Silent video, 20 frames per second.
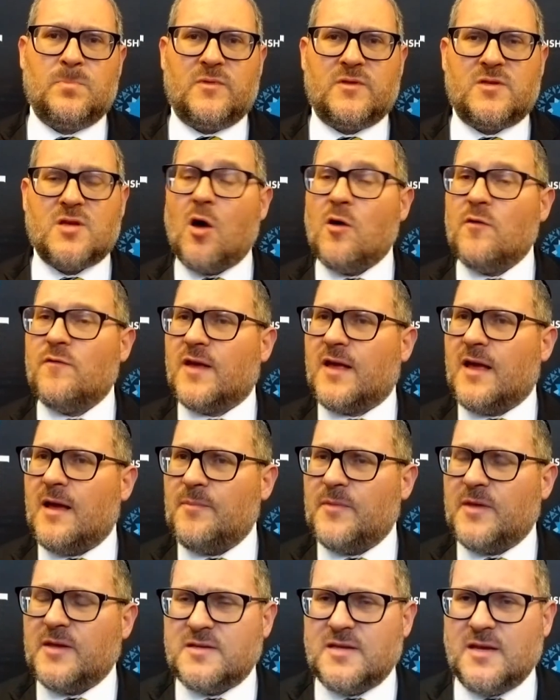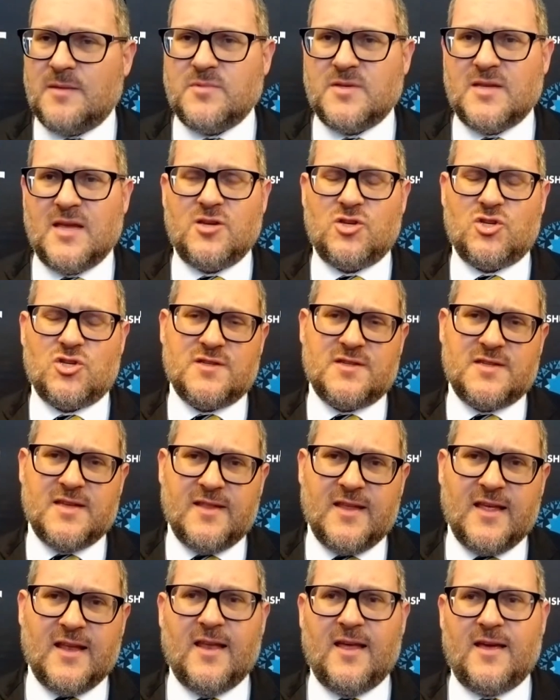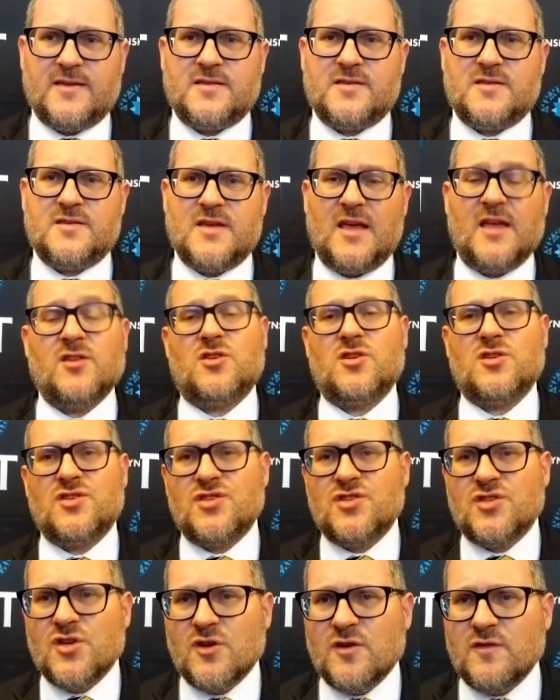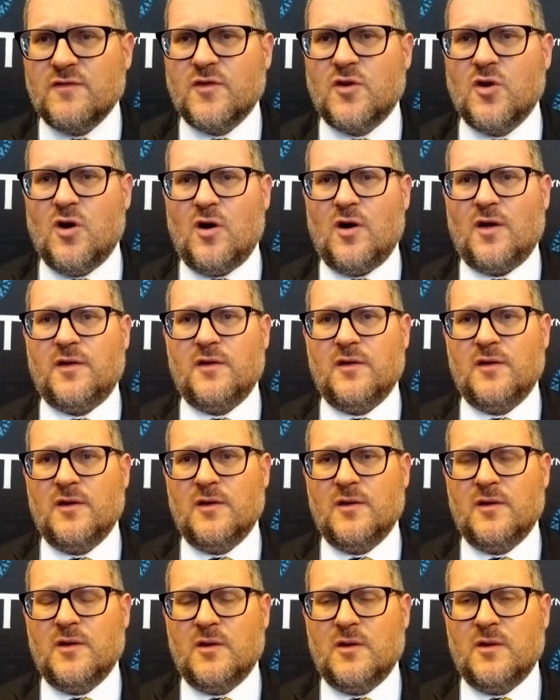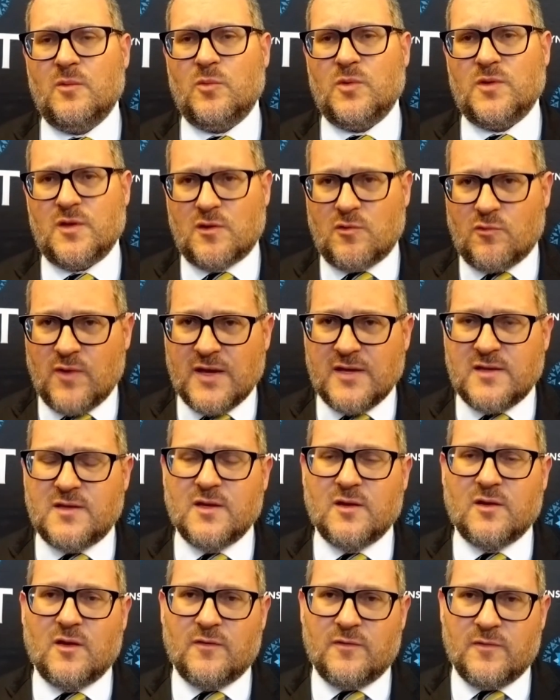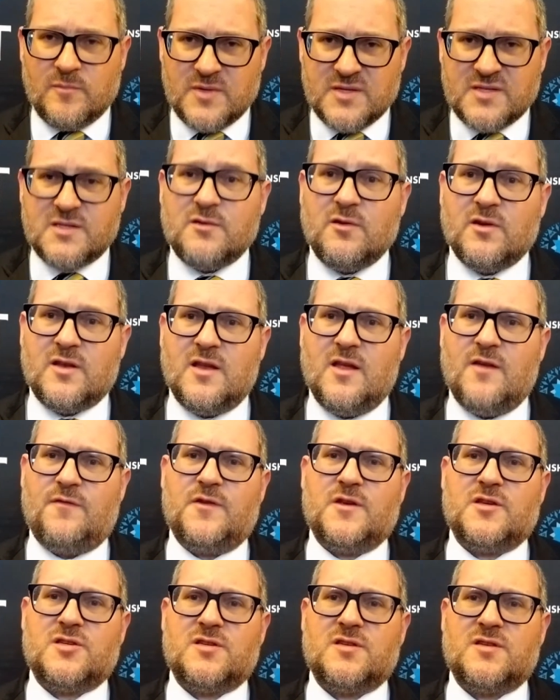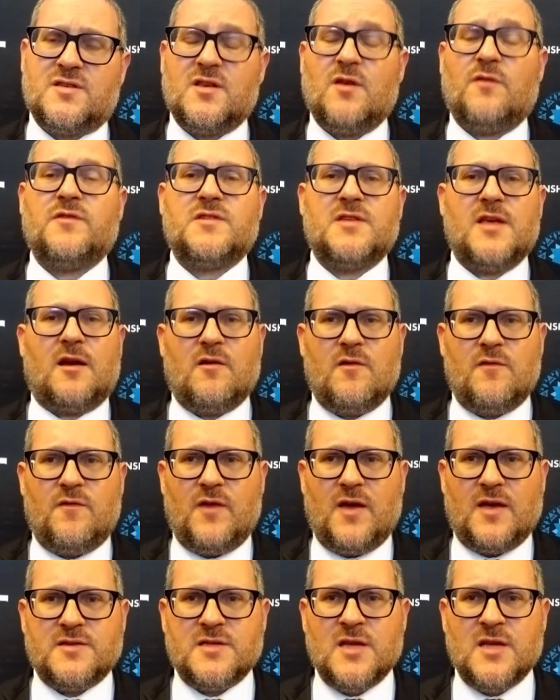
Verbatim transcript: to overcome their temptations and their lusts, and to serve God with a great deal of Mesirut Nefesh, self sacrifice,